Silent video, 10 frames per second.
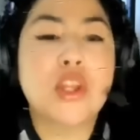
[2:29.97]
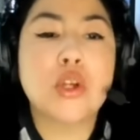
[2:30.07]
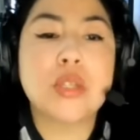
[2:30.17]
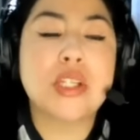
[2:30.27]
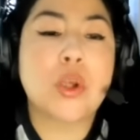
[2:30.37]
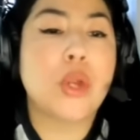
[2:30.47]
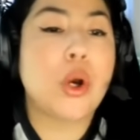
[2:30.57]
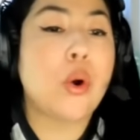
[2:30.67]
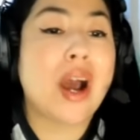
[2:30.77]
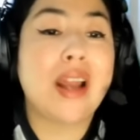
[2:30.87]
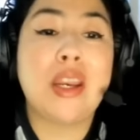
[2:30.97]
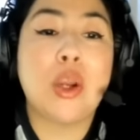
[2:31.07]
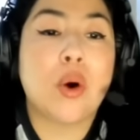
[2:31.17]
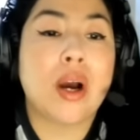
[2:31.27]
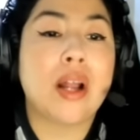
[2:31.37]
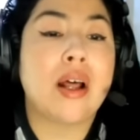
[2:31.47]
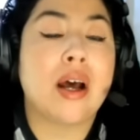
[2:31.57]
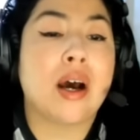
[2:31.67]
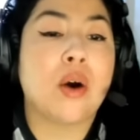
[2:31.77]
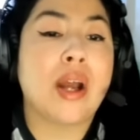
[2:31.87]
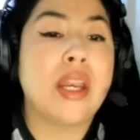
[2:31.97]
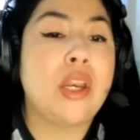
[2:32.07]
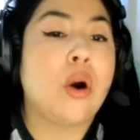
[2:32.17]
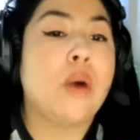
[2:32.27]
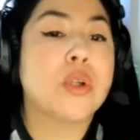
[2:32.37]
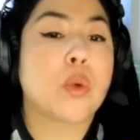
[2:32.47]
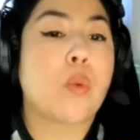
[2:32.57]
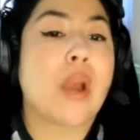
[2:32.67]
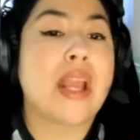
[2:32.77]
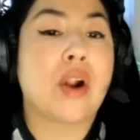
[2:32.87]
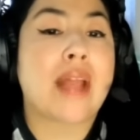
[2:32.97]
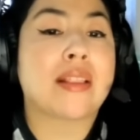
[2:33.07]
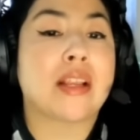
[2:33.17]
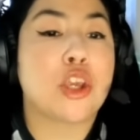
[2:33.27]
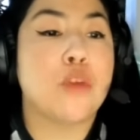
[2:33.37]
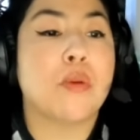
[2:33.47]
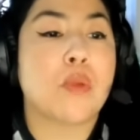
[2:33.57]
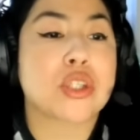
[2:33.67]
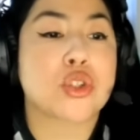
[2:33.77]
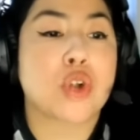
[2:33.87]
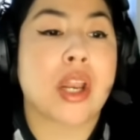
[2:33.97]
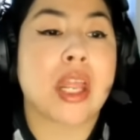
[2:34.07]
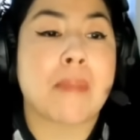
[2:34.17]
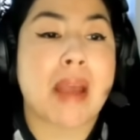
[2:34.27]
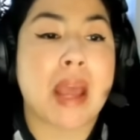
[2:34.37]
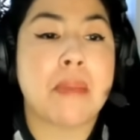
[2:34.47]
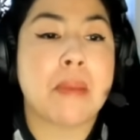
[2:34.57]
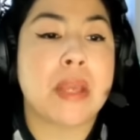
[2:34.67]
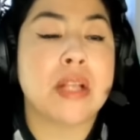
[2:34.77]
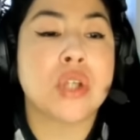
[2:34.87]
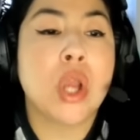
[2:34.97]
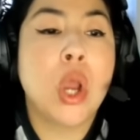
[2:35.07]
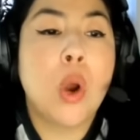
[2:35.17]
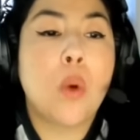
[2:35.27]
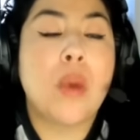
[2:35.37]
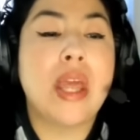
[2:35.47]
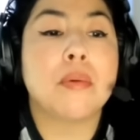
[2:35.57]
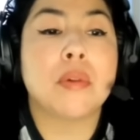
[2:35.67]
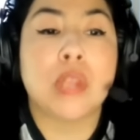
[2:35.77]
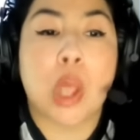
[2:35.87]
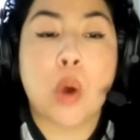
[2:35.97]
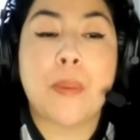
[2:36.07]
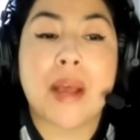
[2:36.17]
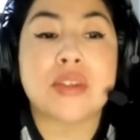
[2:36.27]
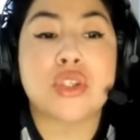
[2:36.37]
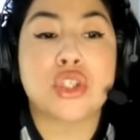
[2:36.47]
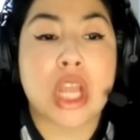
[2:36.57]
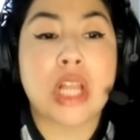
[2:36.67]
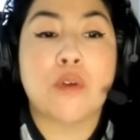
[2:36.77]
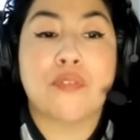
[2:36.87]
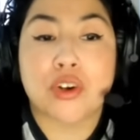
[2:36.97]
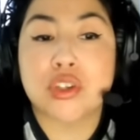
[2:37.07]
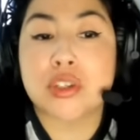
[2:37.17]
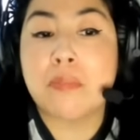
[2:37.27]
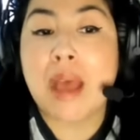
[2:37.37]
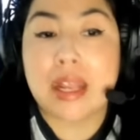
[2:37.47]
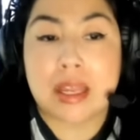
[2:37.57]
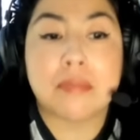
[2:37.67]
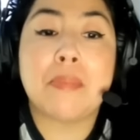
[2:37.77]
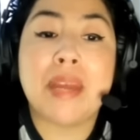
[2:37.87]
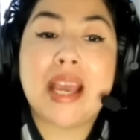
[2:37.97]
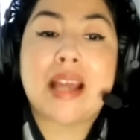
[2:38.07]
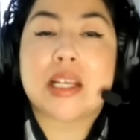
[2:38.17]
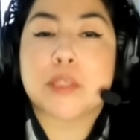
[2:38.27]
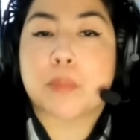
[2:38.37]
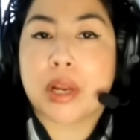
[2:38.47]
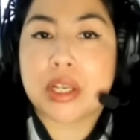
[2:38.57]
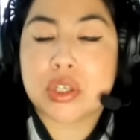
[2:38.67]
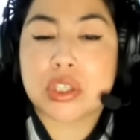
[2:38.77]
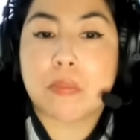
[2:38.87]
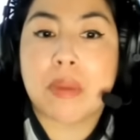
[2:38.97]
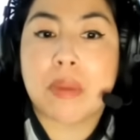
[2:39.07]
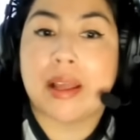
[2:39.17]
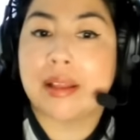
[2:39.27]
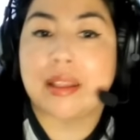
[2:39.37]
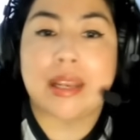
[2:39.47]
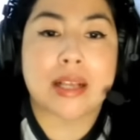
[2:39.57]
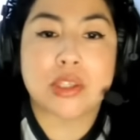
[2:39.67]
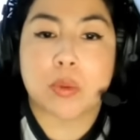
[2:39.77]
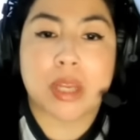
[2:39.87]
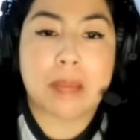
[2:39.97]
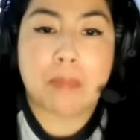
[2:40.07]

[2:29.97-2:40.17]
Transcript: those that don't know, Ojani Noa, uh, Ojani Noa was a waiter at the Cuban restaurant in Miami Beach when Lopez, J Lo, first met him. But he had aspirations to be like the next Ricky